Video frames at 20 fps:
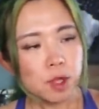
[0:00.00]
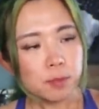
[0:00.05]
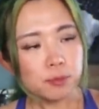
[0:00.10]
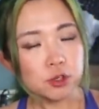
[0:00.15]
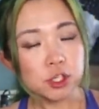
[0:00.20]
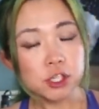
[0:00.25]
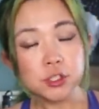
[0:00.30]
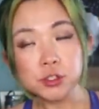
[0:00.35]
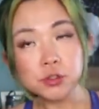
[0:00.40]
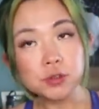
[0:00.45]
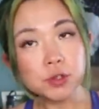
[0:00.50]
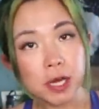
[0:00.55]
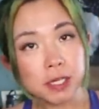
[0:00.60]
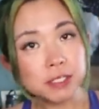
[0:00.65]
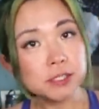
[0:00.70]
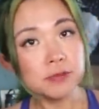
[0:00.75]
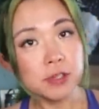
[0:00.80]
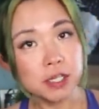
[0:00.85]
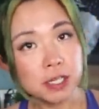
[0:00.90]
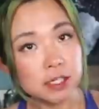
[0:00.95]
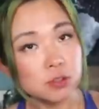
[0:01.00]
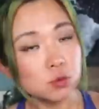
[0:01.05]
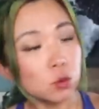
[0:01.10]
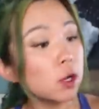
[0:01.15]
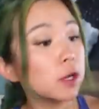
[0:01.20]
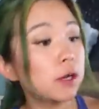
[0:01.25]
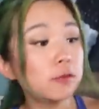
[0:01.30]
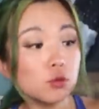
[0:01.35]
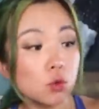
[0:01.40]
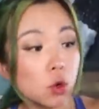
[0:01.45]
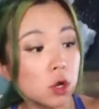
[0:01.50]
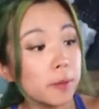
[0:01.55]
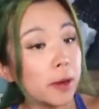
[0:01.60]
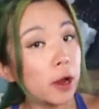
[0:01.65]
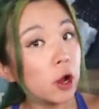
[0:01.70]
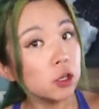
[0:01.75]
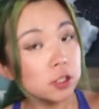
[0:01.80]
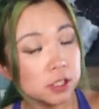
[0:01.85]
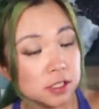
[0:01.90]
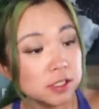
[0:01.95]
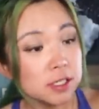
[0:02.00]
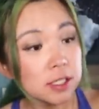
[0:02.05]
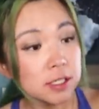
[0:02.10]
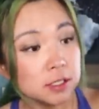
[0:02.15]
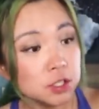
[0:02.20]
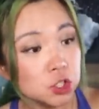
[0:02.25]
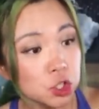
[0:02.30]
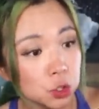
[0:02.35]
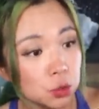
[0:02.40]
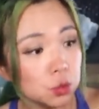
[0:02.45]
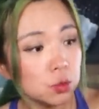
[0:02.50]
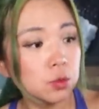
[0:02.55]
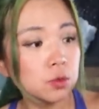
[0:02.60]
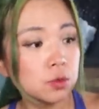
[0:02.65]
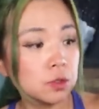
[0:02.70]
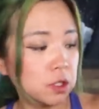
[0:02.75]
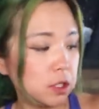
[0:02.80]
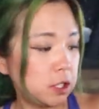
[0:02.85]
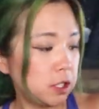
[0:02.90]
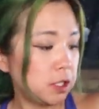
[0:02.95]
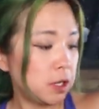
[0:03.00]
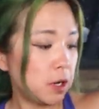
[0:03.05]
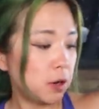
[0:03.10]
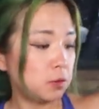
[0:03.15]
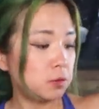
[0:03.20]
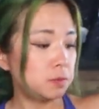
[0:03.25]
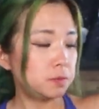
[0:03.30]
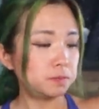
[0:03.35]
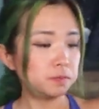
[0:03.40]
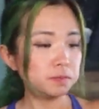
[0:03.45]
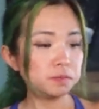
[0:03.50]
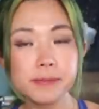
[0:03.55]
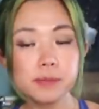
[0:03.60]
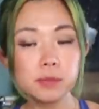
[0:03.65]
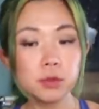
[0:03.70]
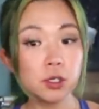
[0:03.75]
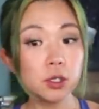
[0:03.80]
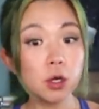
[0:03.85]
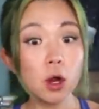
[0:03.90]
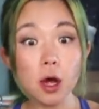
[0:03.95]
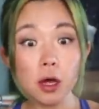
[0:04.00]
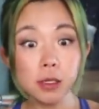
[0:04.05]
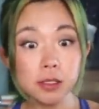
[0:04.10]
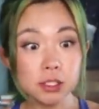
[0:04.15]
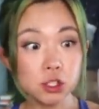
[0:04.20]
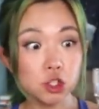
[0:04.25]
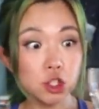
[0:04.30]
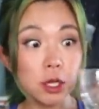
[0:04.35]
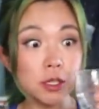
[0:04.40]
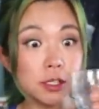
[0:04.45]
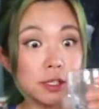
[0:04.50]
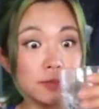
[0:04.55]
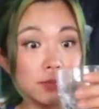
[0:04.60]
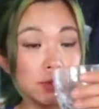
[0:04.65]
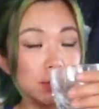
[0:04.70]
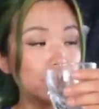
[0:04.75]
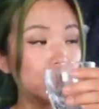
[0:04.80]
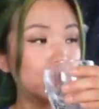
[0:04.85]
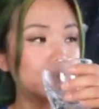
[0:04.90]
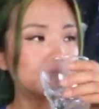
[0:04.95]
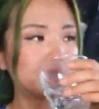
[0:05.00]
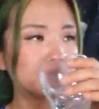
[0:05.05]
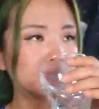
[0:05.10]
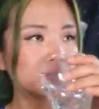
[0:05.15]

pretty soon us vegans, we're gonna have to worry about heart disease too, you know? Look at all this junky food.